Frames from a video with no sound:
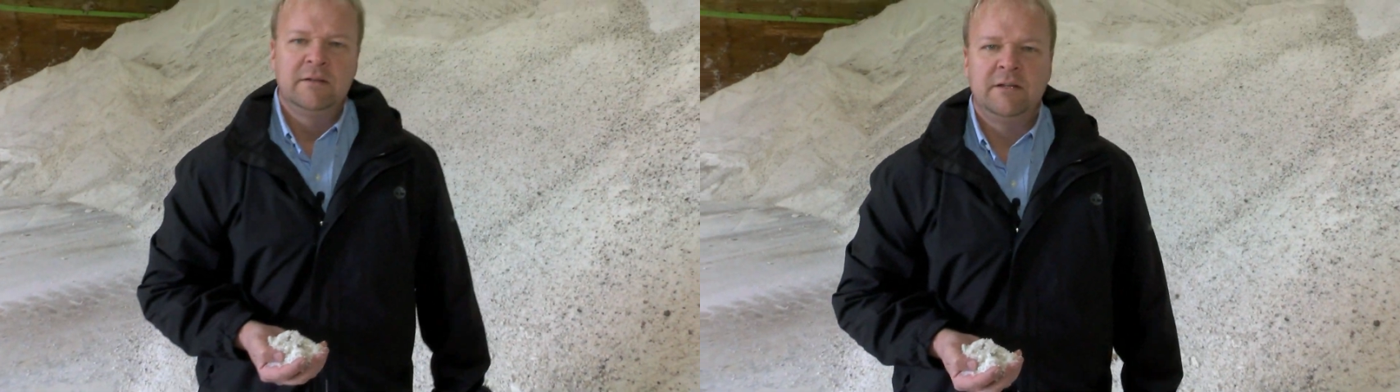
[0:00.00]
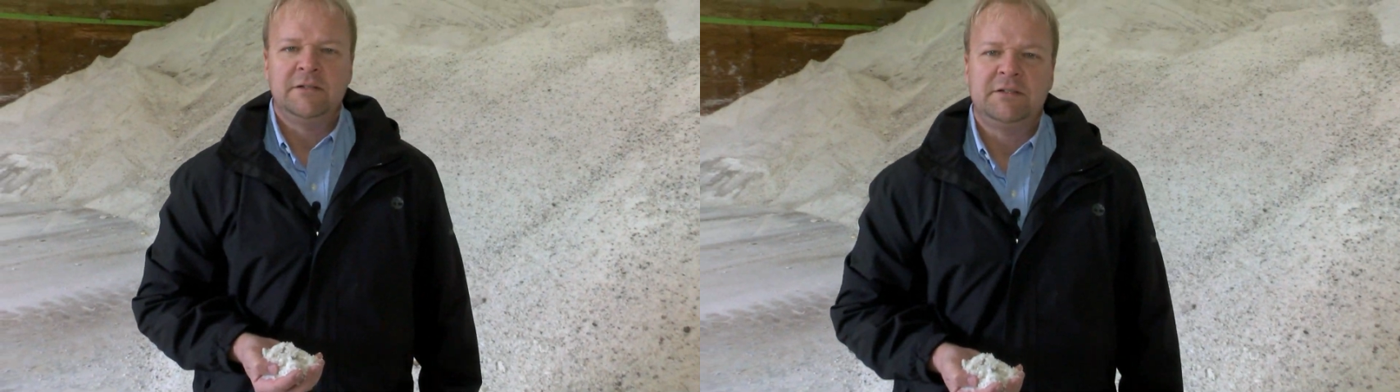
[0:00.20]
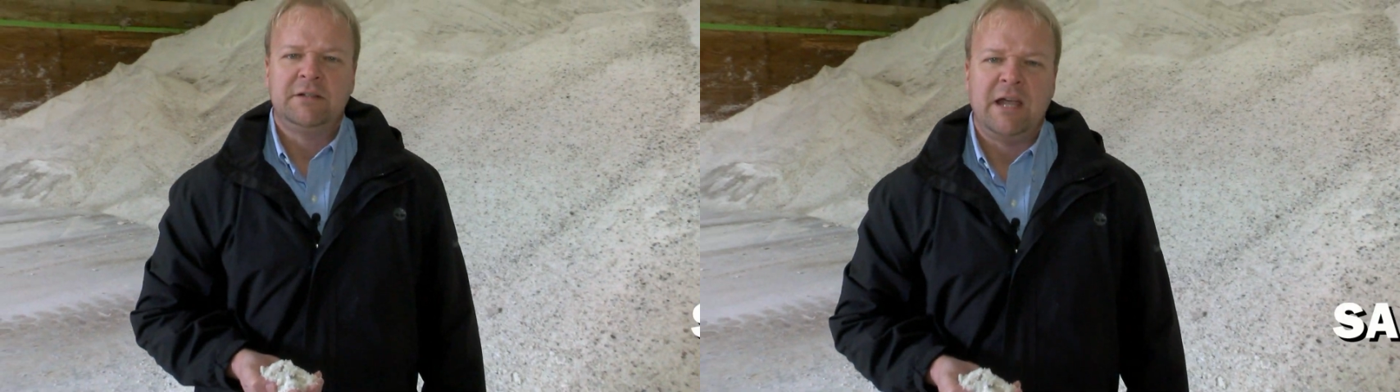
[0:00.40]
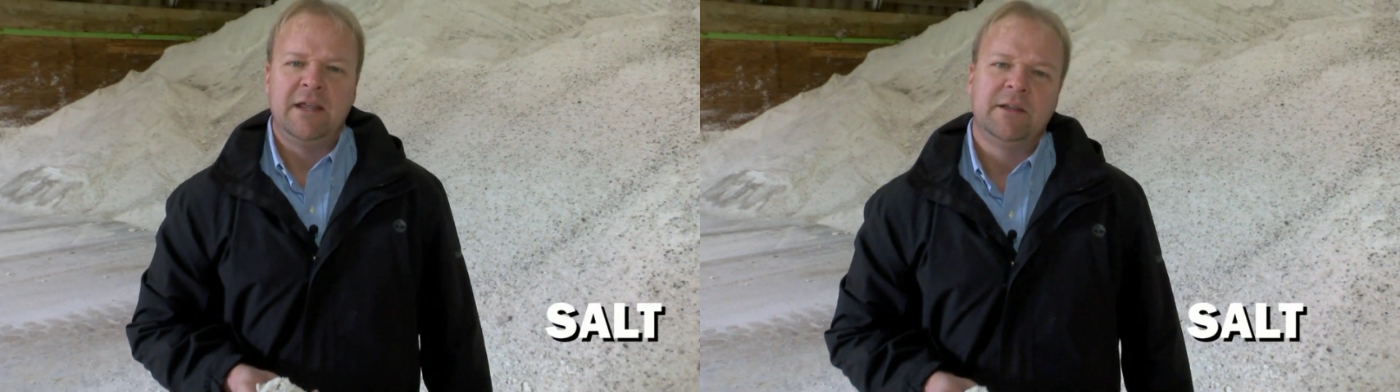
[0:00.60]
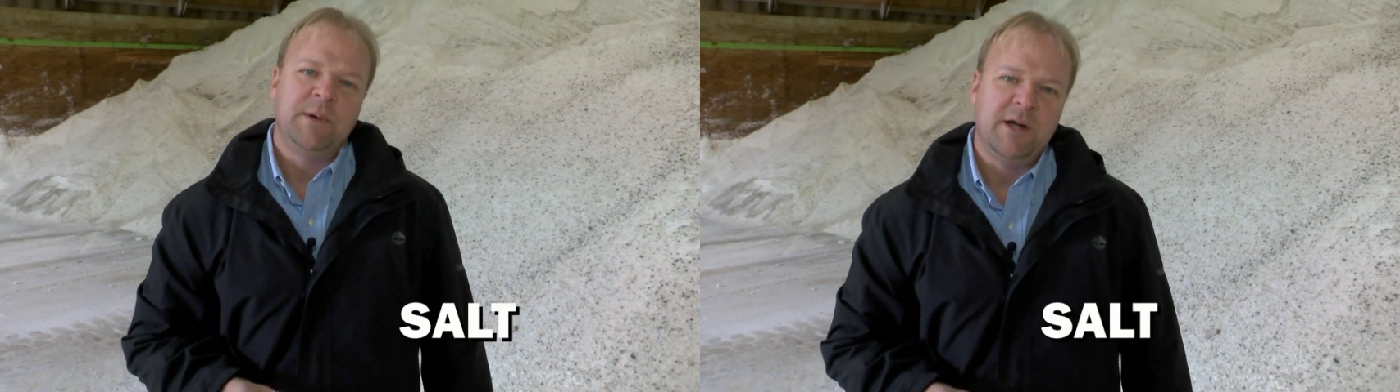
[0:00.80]
This
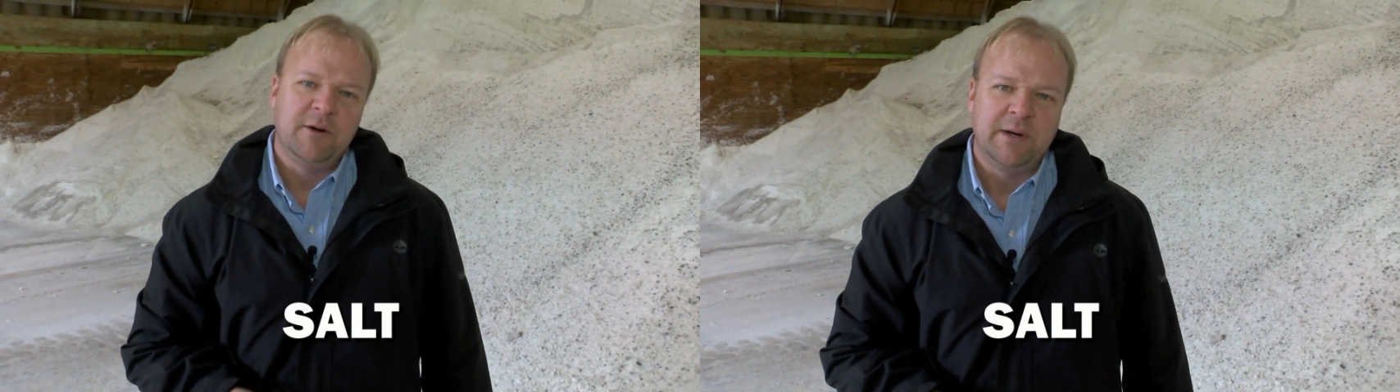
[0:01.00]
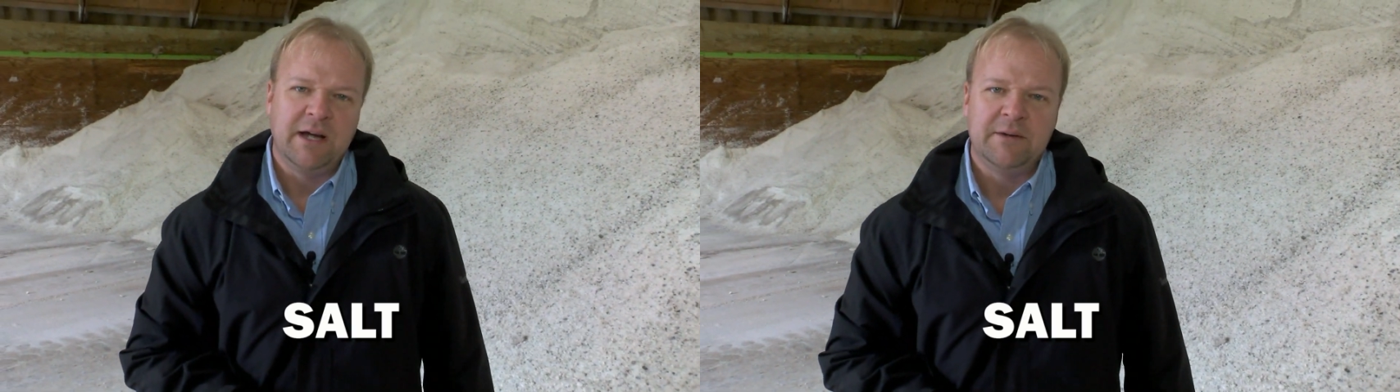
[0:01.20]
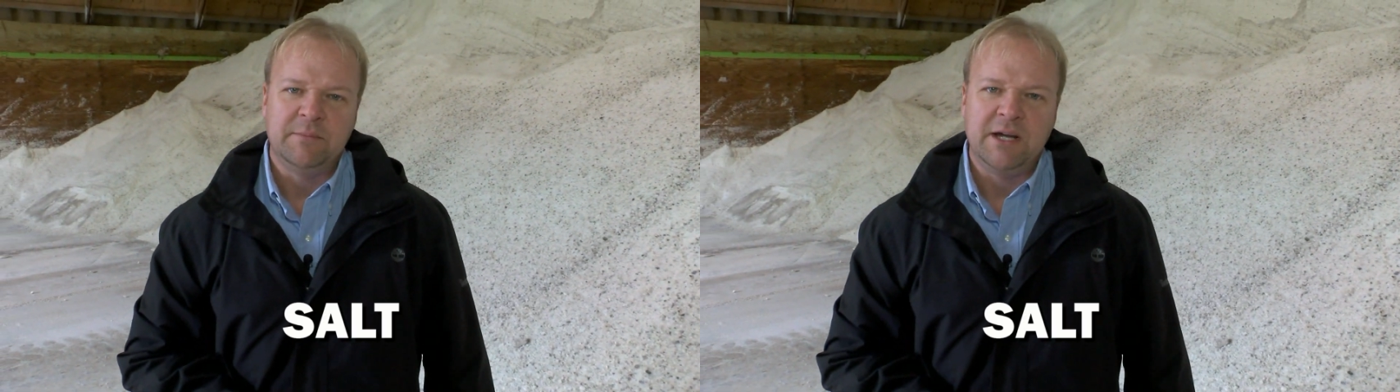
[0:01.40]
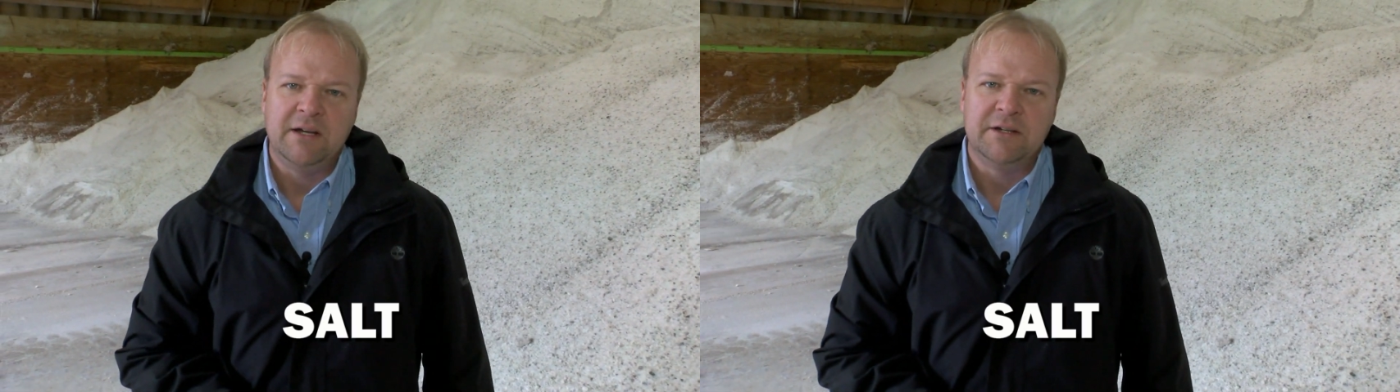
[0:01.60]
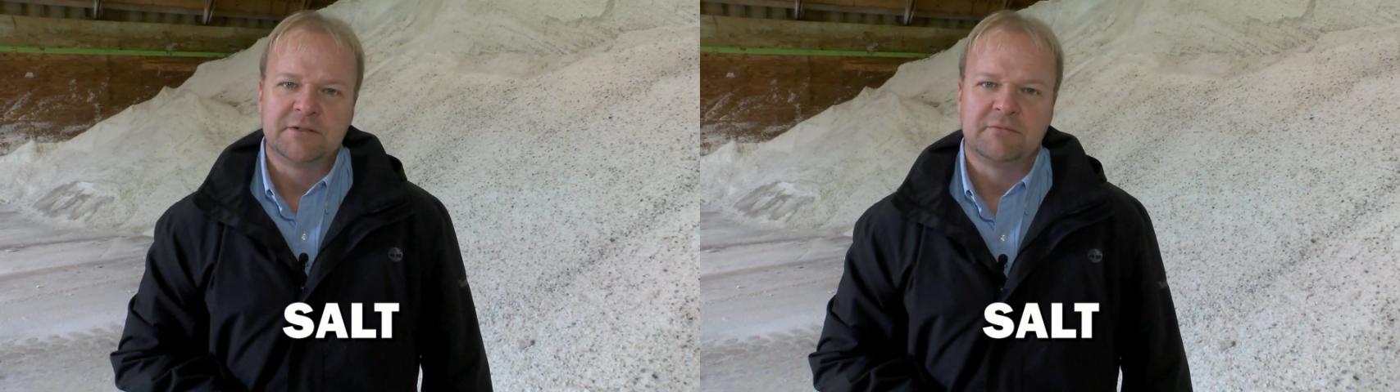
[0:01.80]
and the pile behind me
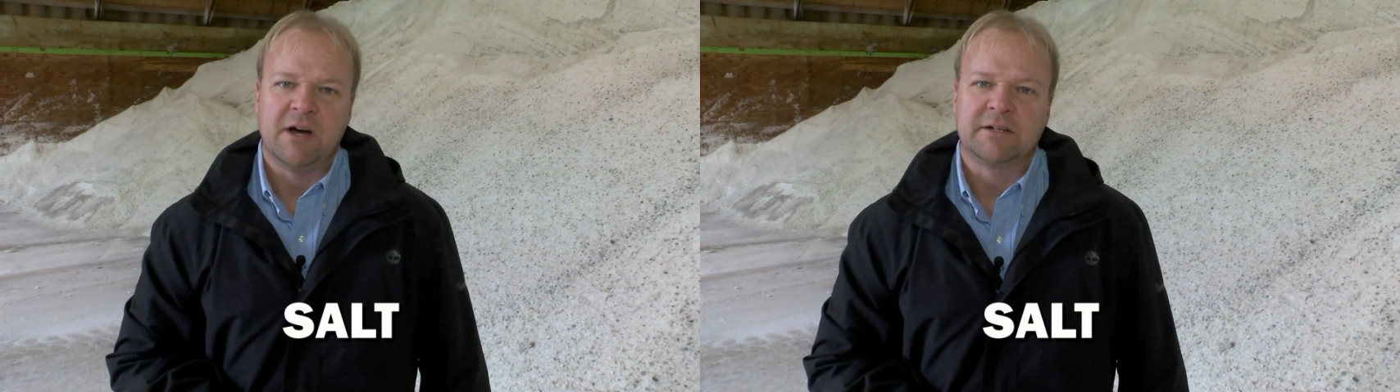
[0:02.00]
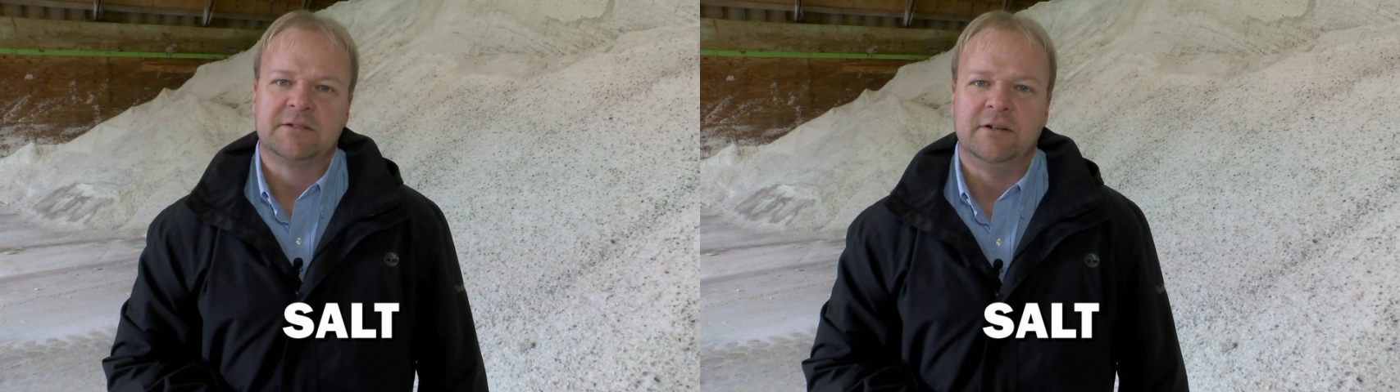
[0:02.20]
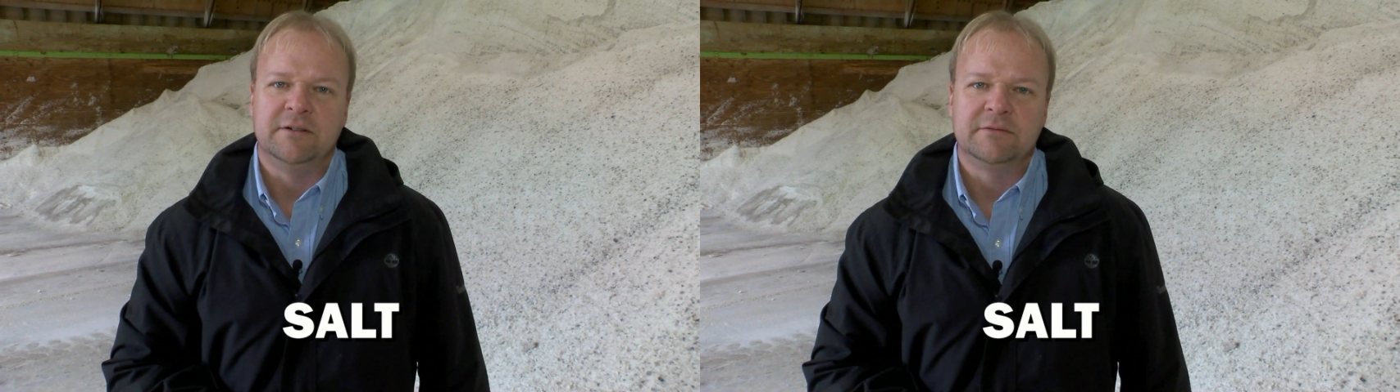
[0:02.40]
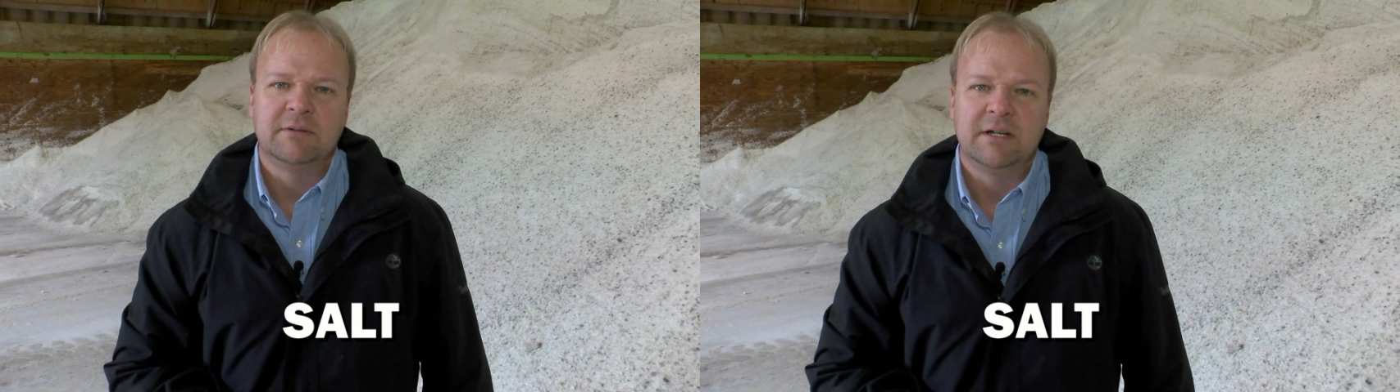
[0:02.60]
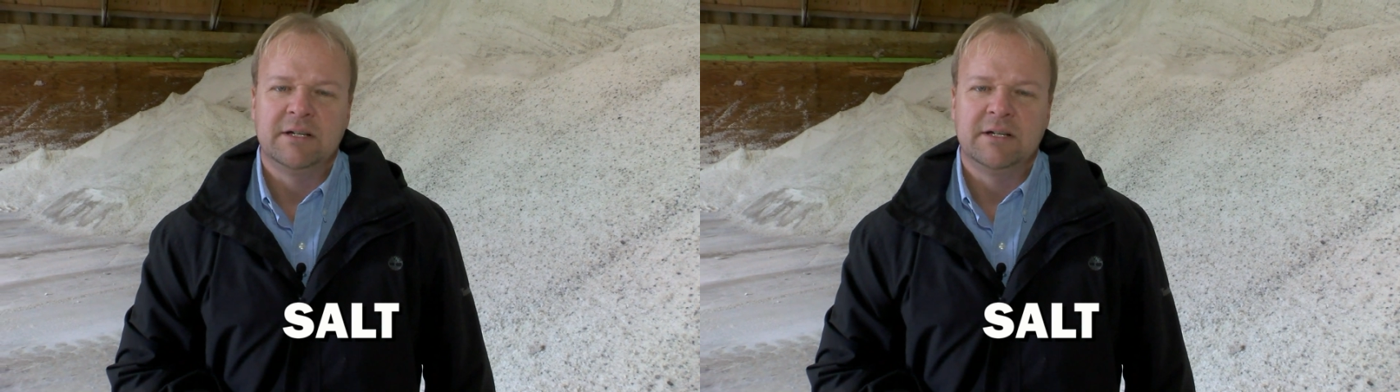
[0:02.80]
is rock salt.